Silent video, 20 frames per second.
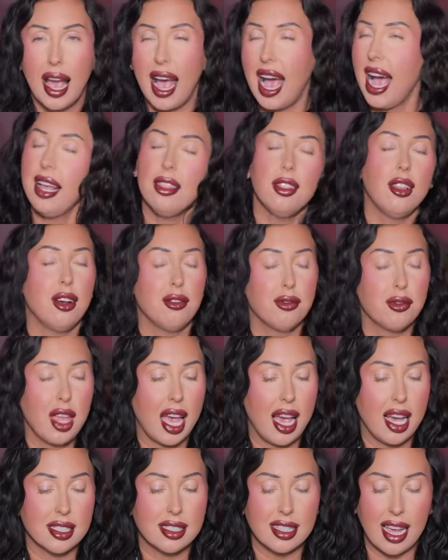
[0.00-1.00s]
I love
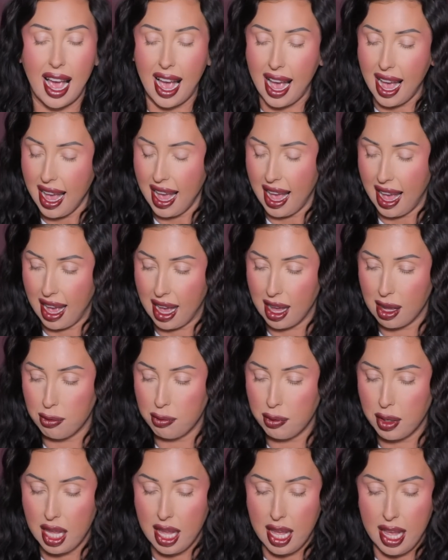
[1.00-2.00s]
that. I
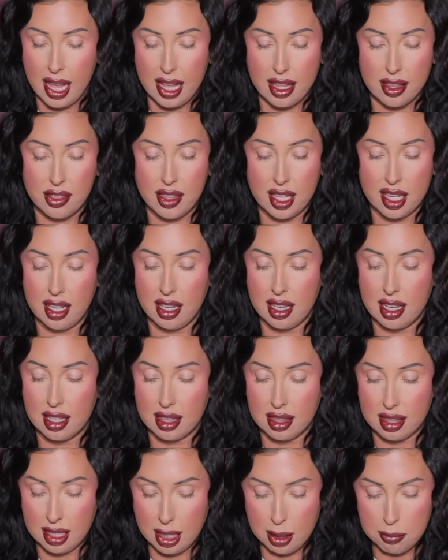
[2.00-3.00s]
have the
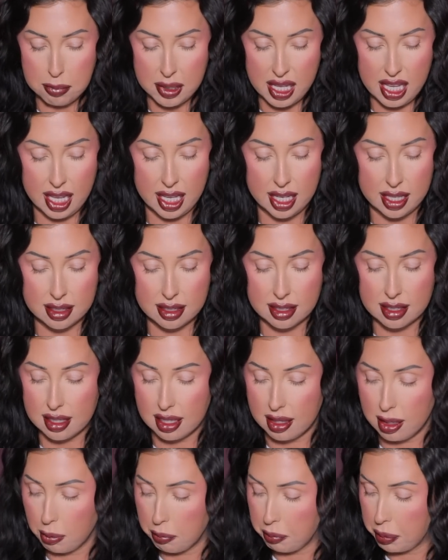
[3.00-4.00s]
lip kits,
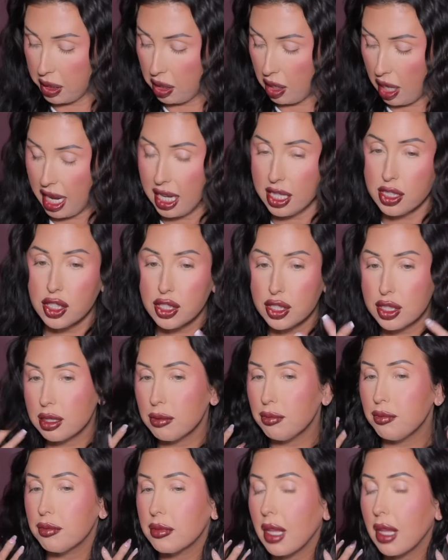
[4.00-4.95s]
the blush.